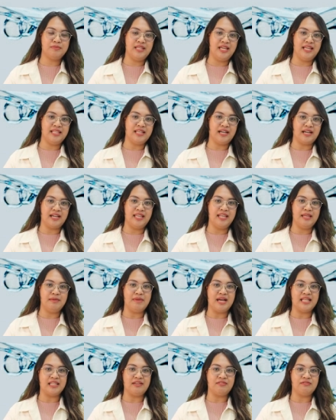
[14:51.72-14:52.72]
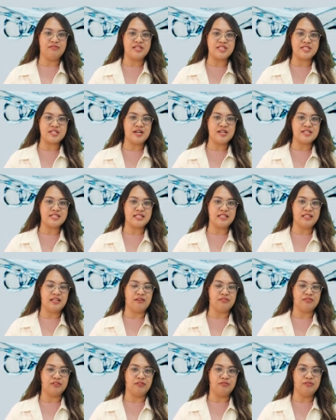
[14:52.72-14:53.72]
obtain the kinematic viscosity
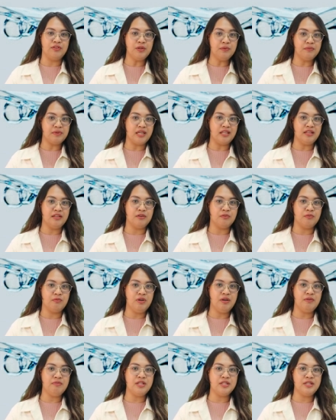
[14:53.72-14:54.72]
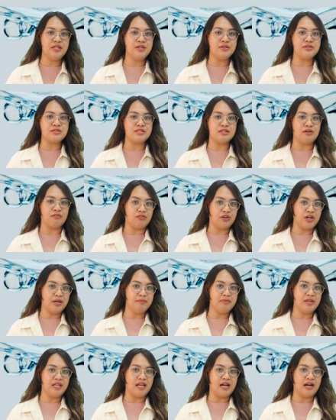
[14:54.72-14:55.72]
of the fluid, we will use the
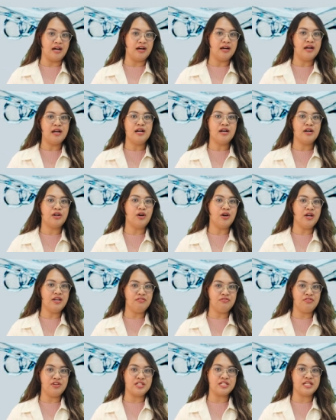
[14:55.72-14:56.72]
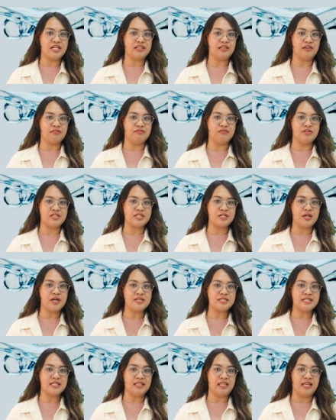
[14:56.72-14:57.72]
formula coefficient of
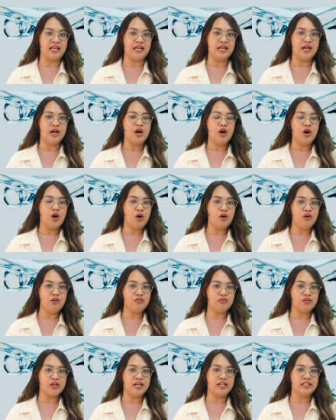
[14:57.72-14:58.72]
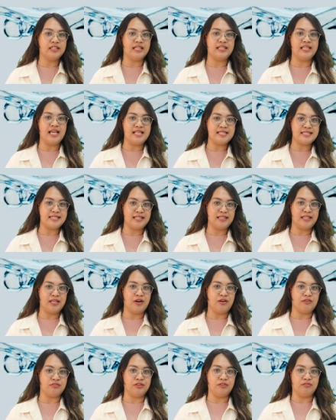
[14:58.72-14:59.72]
viscosity over the
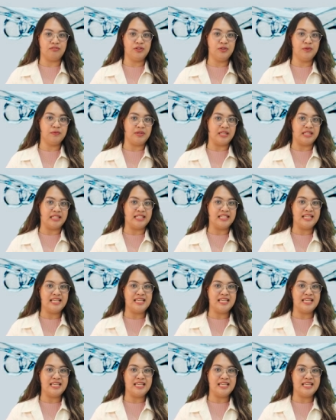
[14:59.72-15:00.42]
density of the fluid,